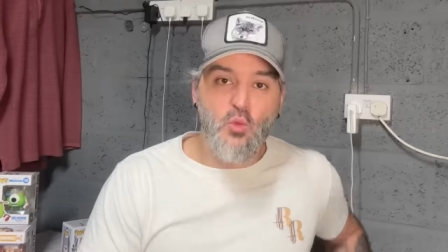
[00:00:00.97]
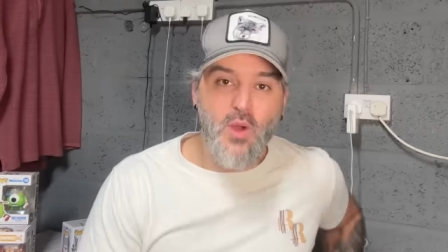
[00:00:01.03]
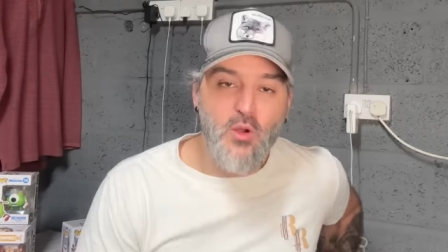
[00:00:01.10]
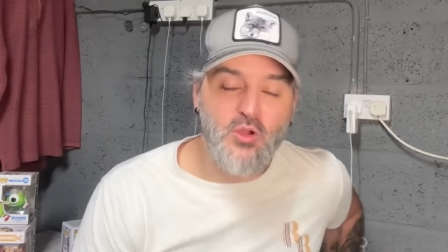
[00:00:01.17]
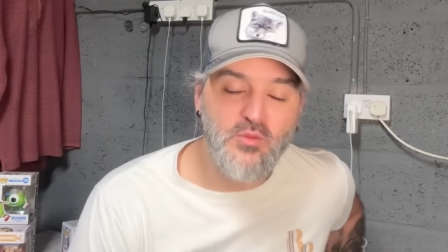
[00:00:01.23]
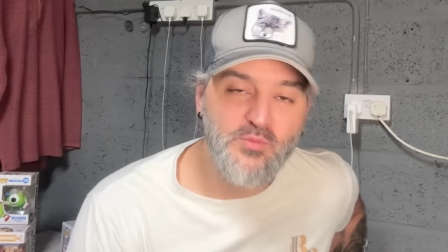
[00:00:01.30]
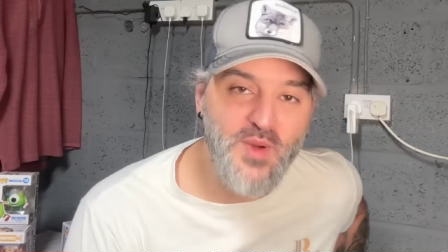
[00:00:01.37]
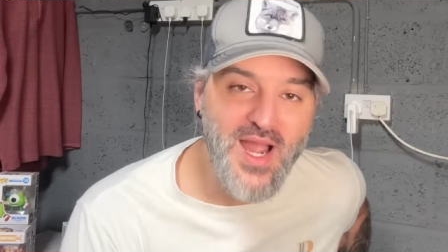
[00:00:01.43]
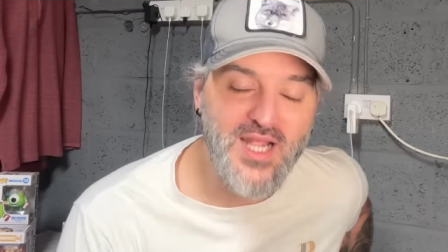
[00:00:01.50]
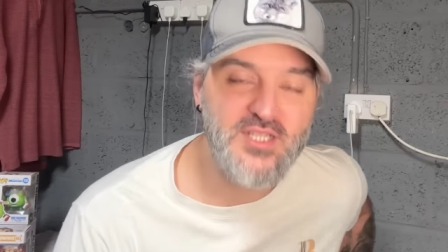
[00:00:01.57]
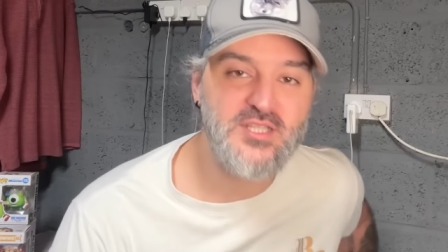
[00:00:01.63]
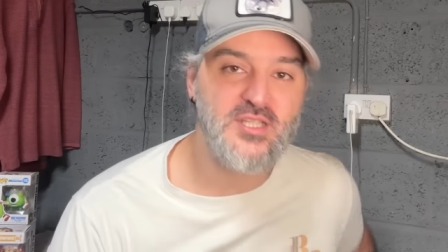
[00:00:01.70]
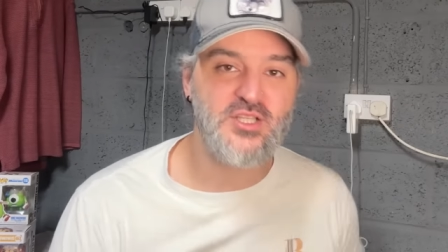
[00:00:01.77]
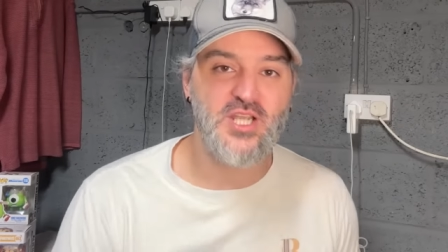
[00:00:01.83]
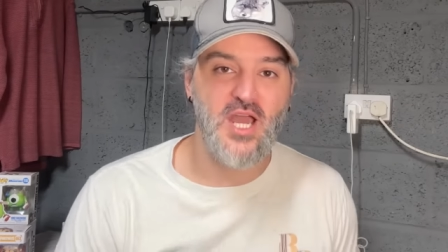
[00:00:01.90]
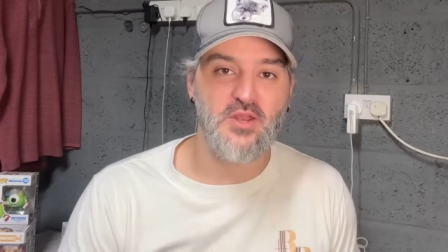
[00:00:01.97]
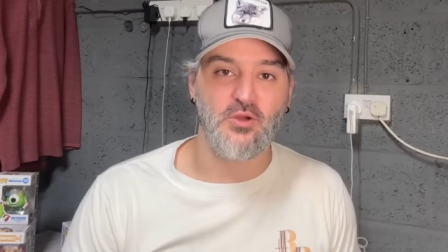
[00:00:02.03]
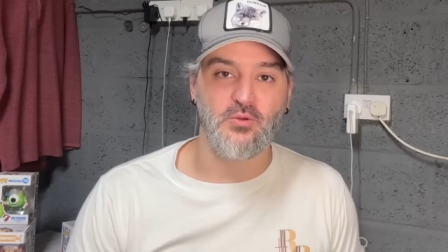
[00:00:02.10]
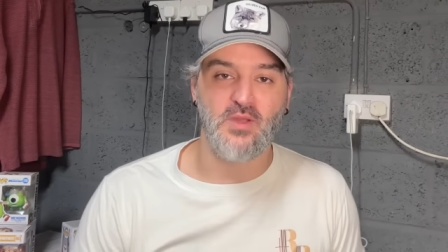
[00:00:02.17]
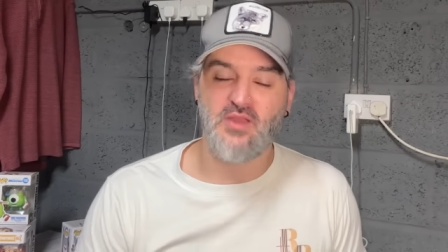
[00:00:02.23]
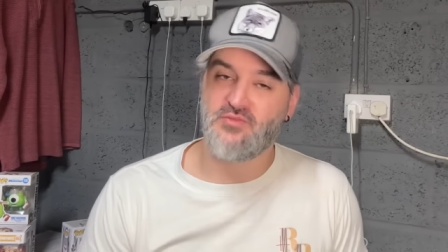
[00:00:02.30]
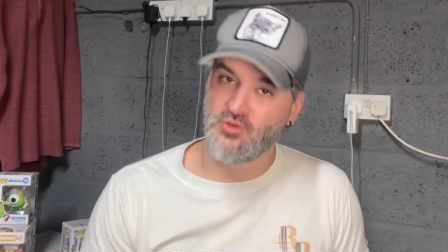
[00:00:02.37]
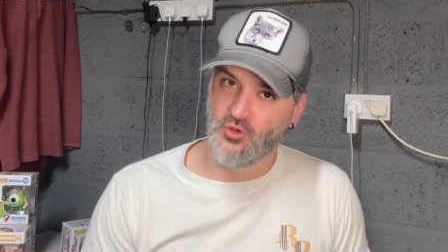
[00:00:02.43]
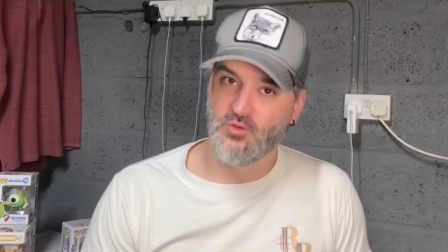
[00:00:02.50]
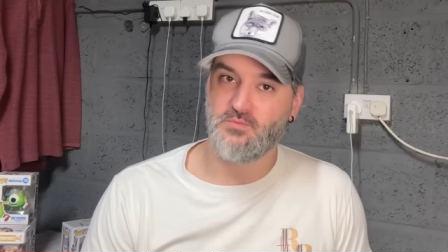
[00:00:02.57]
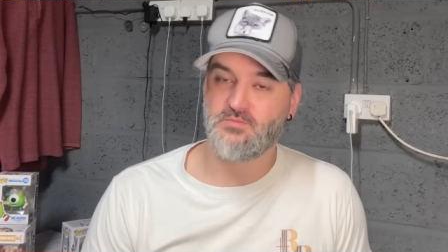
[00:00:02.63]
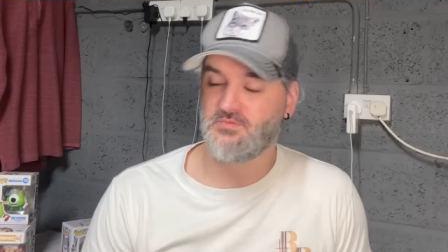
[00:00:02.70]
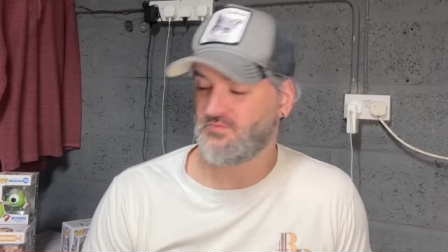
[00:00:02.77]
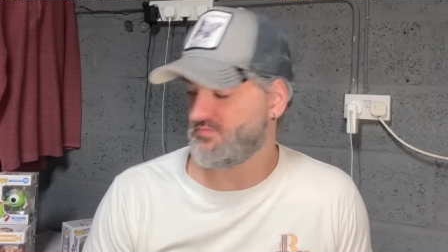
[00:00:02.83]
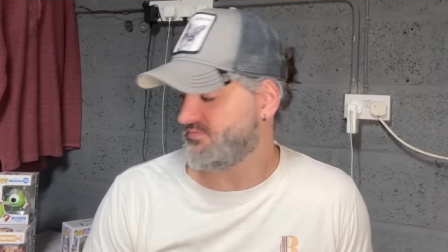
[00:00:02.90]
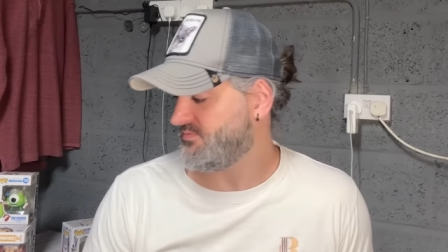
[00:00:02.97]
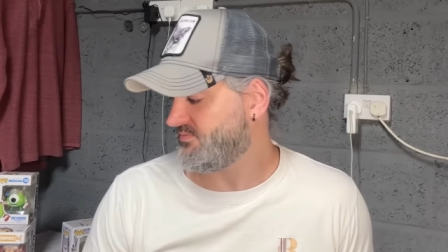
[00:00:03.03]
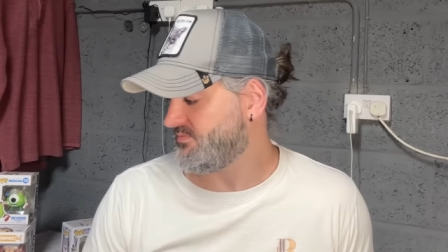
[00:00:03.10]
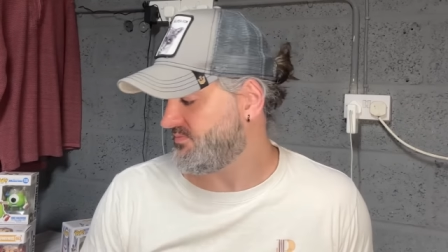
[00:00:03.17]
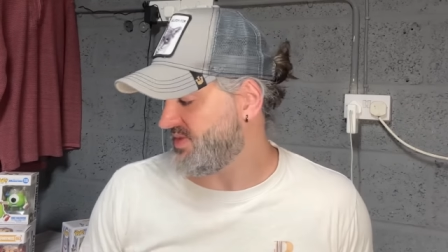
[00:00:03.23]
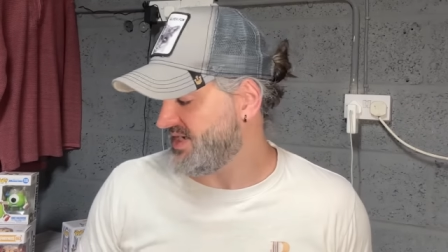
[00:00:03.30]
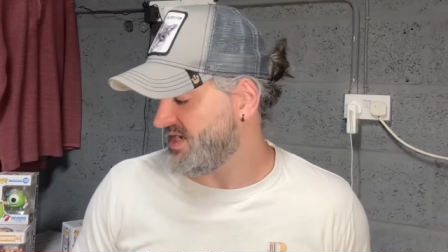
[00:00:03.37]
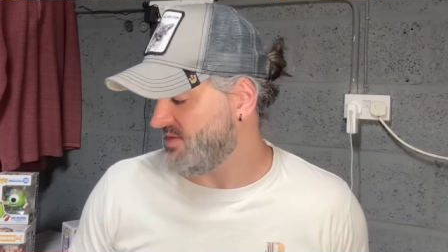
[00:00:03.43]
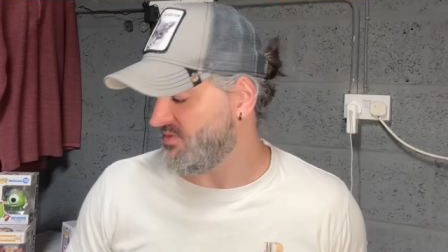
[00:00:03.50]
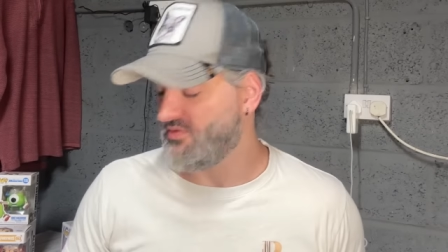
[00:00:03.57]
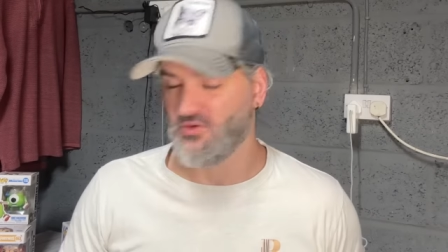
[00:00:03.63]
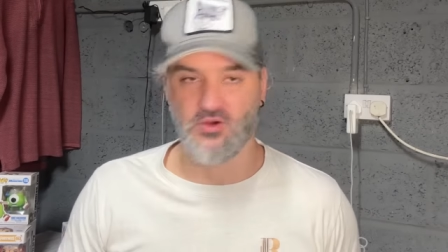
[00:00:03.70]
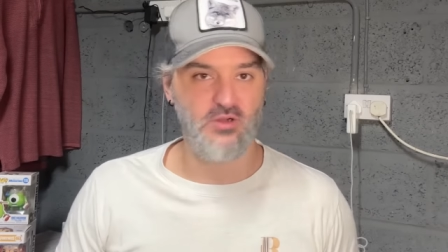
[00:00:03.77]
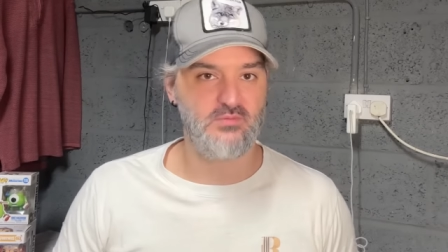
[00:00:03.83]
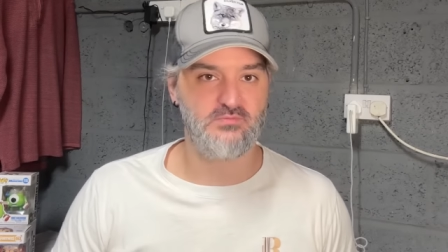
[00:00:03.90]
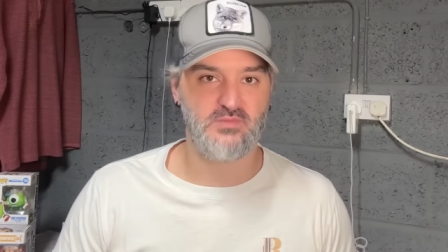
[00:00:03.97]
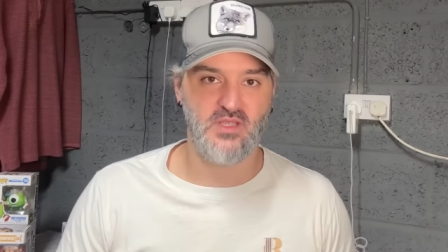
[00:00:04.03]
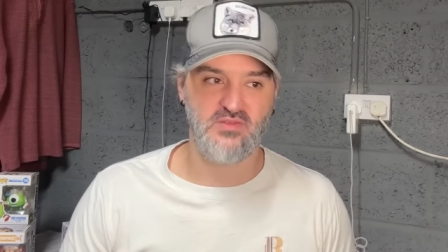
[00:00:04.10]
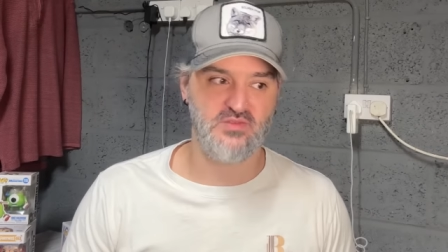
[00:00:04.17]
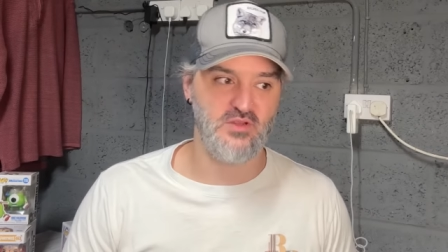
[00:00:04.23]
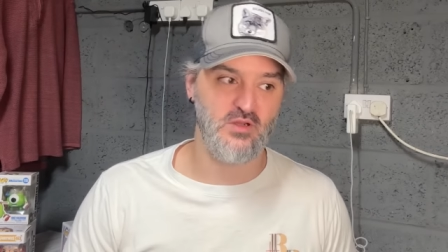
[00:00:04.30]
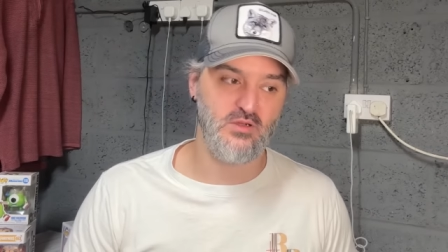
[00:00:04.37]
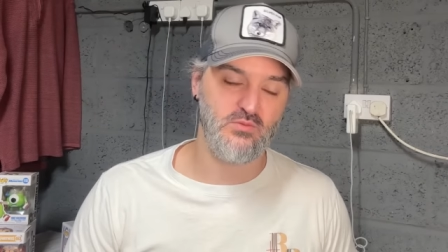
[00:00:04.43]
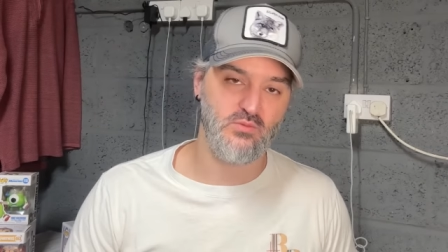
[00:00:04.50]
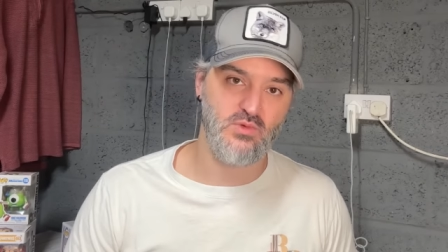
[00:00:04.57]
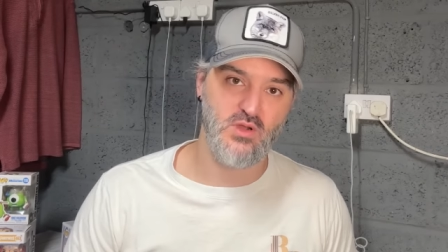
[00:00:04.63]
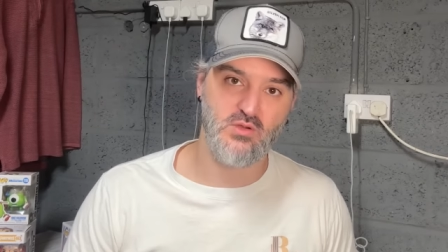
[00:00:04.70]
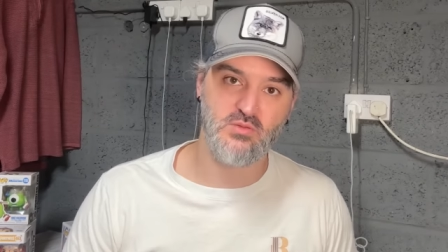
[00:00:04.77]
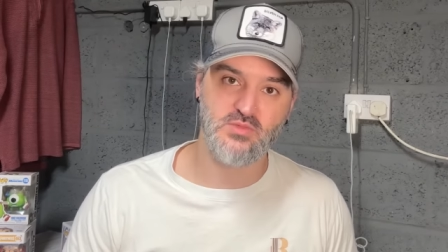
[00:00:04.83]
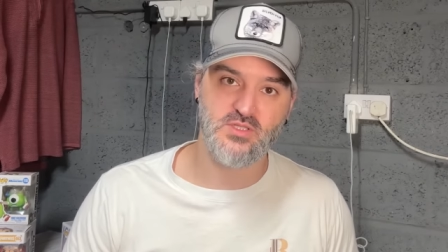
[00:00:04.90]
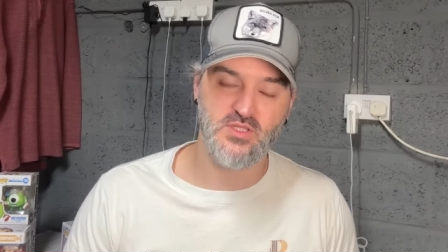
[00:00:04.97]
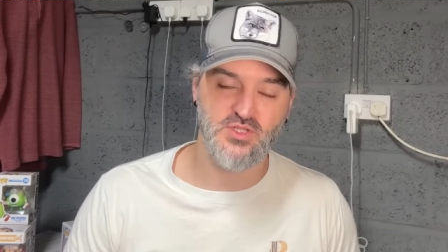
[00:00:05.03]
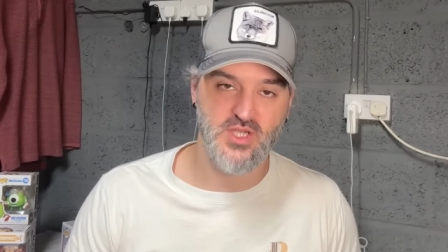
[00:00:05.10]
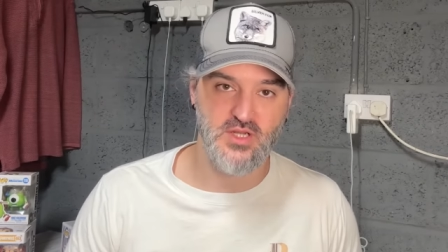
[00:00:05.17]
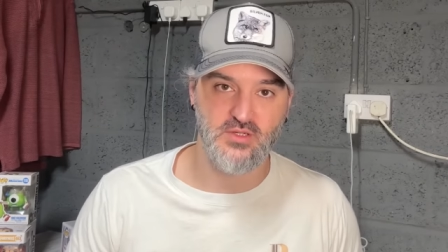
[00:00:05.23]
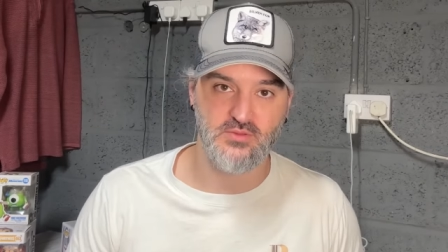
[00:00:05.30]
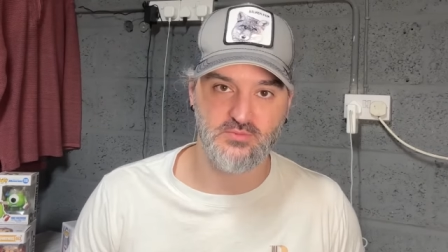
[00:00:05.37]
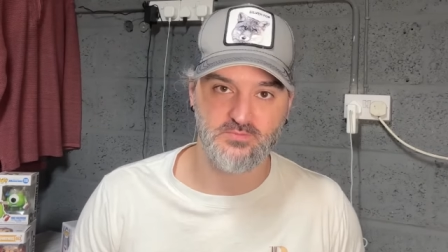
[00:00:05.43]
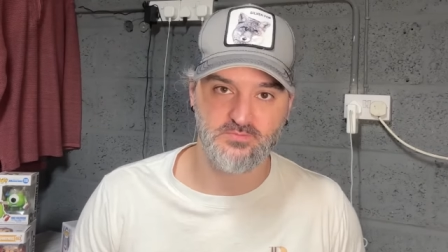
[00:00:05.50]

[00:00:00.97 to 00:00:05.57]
welcome back to the channel. If you've been here before, if not, welcome to the channel.